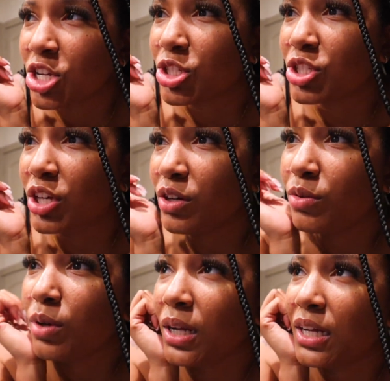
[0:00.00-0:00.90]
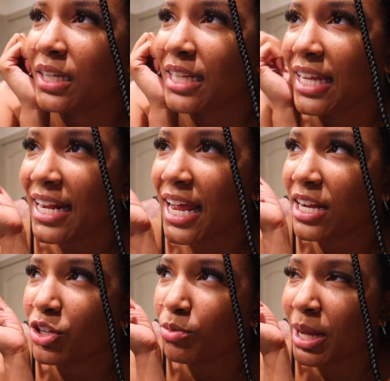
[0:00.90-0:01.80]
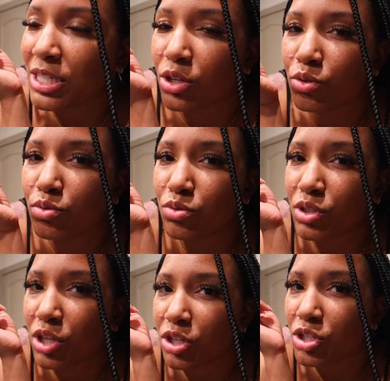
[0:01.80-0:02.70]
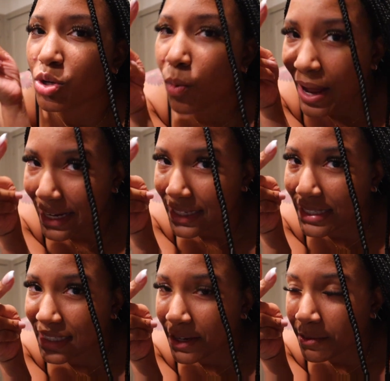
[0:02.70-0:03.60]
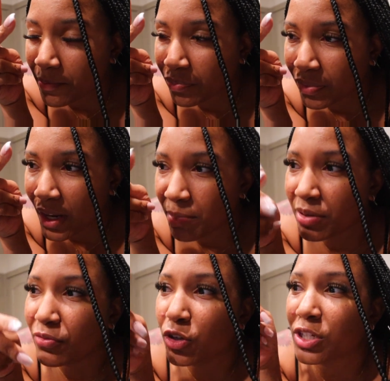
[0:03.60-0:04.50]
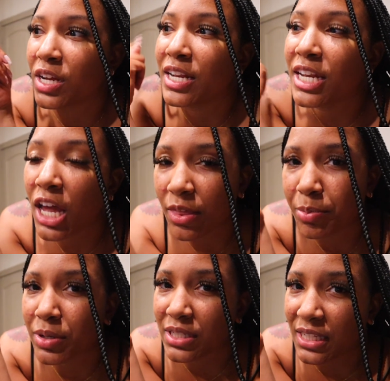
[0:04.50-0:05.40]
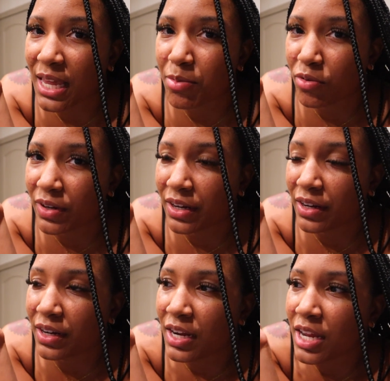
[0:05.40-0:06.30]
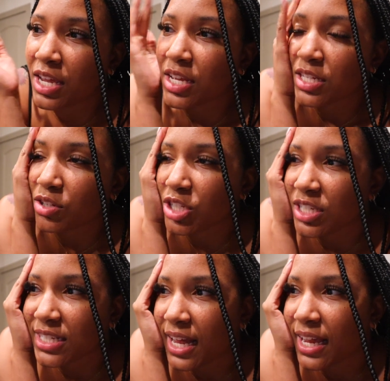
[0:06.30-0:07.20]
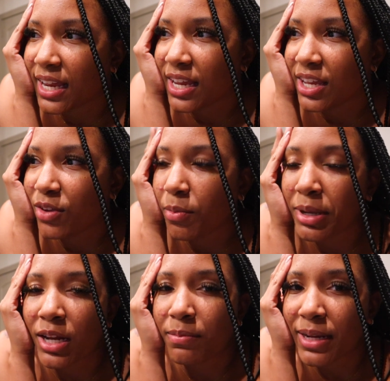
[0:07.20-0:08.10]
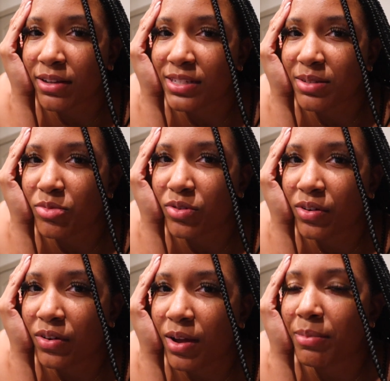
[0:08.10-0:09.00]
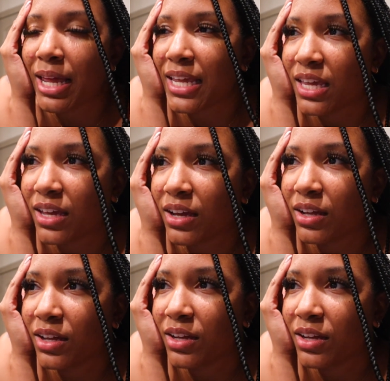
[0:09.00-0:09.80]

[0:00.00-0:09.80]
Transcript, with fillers: So the lady had to do my toes twice before another person came over there. So she's like, you want me to cut them down some more? I'm like, yeah.